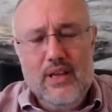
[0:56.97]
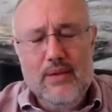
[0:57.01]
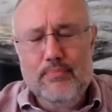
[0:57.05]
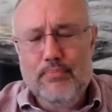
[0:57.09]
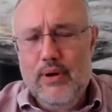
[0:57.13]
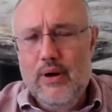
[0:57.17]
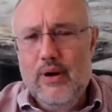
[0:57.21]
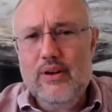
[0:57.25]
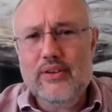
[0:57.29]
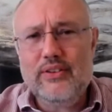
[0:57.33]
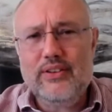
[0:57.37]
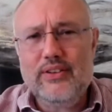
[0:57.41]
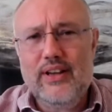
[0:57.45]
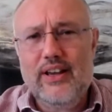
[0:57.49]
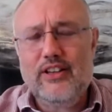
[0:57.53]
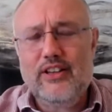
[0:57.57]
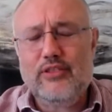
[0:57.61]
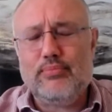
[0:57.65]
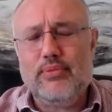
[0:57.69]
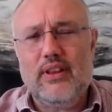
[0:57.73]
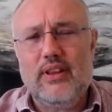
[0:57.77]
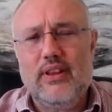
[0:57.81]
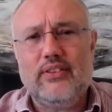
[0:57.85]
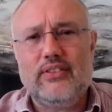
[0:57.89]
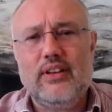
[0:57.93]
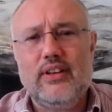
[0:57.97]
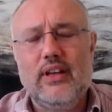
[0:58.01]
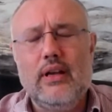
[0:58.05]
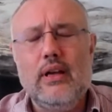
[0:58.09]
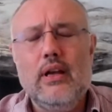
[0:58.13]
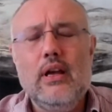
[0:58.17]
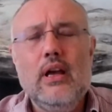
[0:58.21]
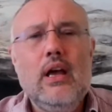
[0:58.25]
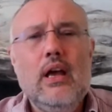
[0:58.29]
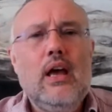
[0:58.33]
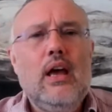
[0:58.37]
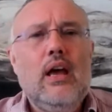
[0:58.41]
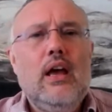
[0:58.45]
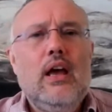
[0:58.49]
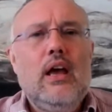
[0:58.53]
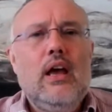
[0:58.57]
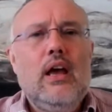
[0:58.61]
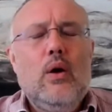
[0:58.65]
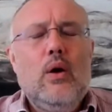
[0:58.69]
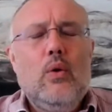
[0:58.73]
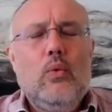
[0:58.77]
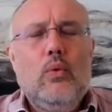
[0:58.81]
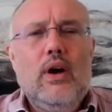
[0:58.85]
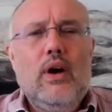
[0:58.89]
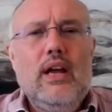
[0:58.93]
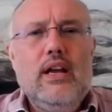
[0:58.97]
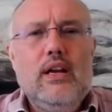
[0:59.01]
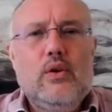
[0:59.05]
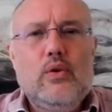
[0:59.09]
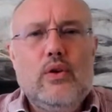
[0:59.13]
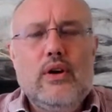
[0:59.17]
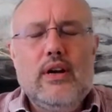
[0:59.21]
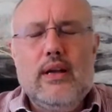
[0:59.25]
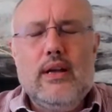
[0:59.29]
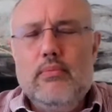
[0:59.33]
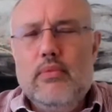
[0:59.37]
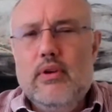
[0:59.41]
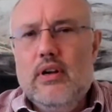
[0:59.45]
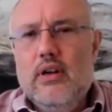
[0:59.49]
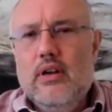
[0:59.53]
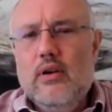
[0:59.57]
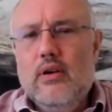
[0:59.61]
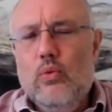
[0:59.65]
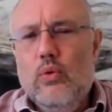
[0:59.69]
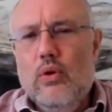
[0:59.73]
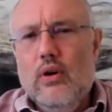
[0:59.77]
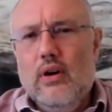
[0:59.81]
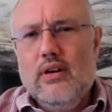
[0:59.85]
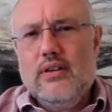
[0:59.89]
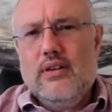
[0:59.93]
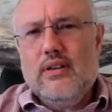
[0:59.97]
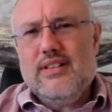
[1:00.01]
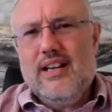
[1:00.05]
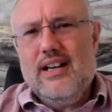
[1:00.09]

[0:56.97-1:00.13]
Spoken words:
parents ask me, they say, well, hey, Graham, you know what?